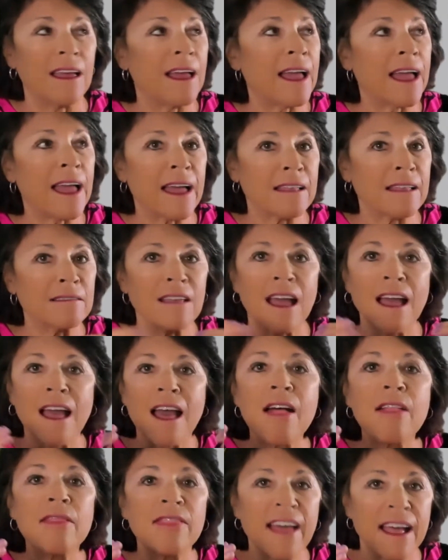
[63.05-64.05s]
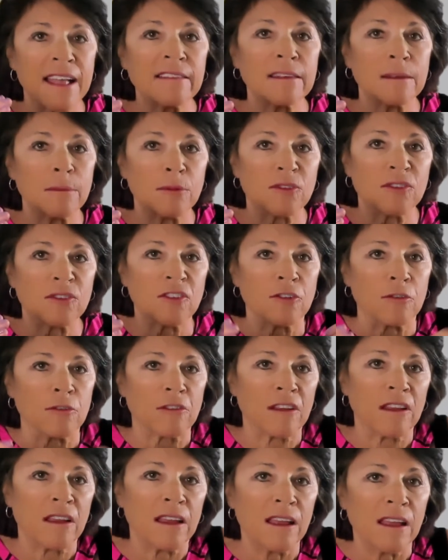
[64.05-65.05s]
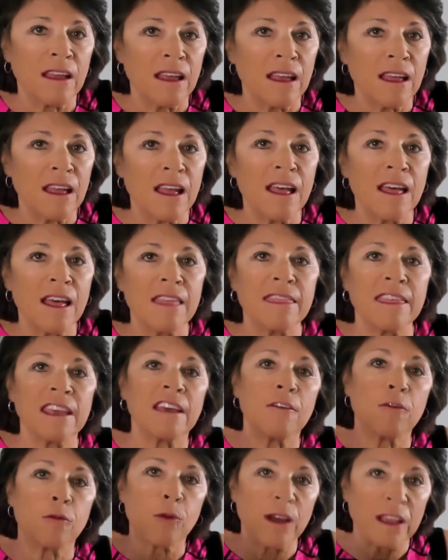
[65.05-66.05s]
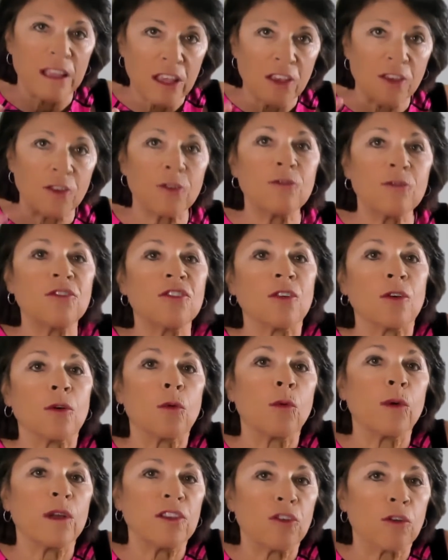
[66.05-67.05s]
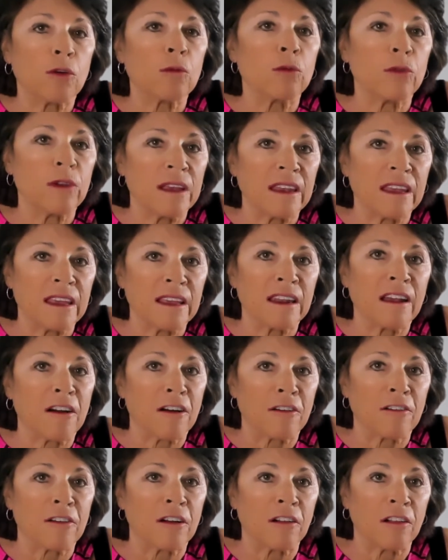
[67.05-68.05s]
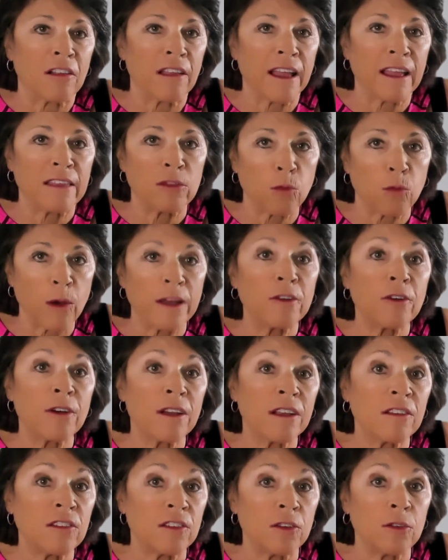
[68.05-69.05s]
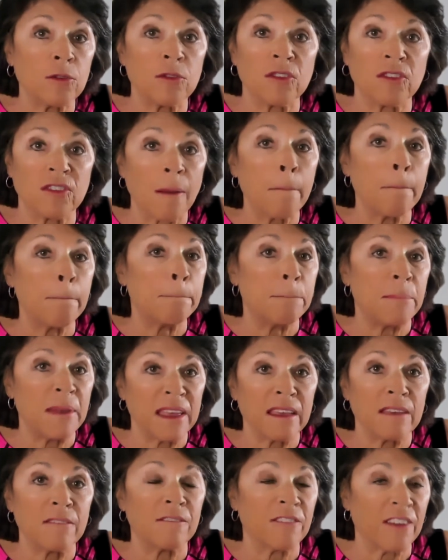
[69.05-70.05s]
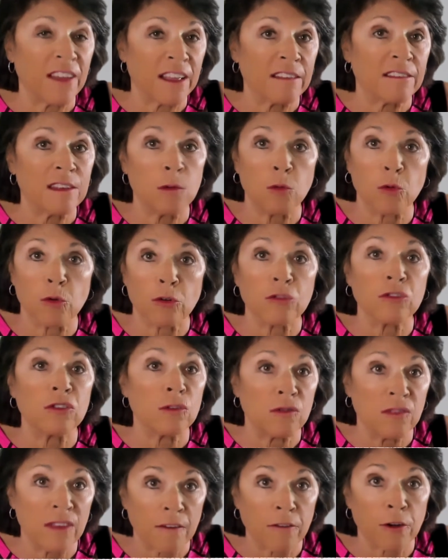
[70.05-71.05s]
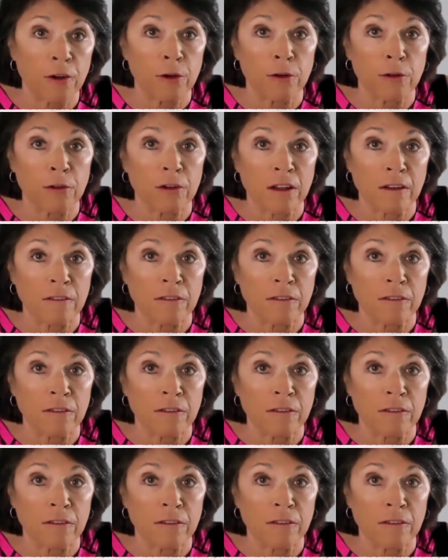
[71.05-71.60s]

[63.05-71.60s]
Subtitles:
And that's absurd. Think of what you do when you're reading an article and the writer has used some big fancy word you've never heard of.